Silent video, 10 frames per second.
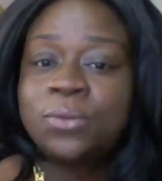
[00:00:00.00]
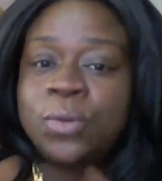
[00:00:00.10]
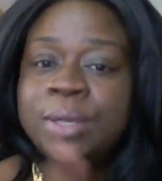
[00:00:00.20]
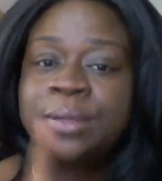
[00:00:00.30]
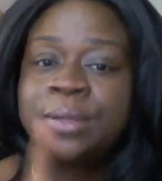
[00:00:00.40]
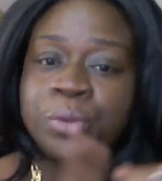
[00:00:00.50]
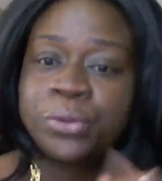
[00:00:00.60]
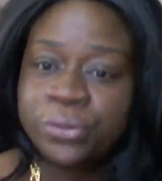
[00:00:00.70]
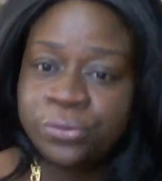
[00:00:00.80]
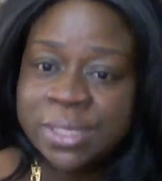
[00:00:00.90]
whether
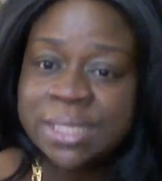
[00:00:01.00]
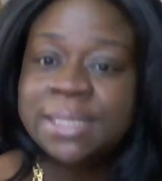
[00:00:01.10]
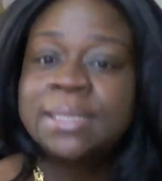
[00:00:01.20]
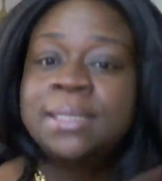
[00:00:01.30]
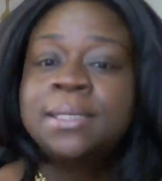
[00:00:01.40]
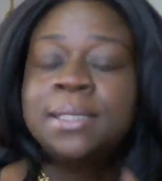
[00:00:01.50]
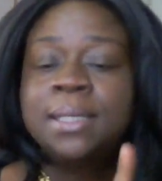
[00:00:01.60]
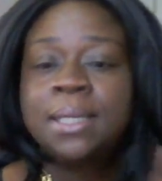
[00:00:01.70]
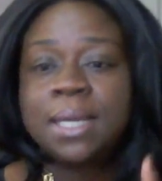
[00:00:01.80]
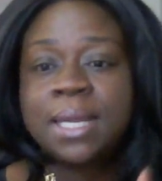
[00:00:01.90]
both written
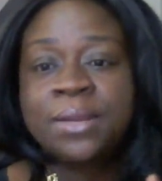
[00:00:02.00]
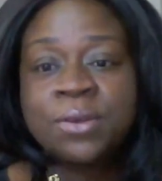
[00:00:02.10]
and on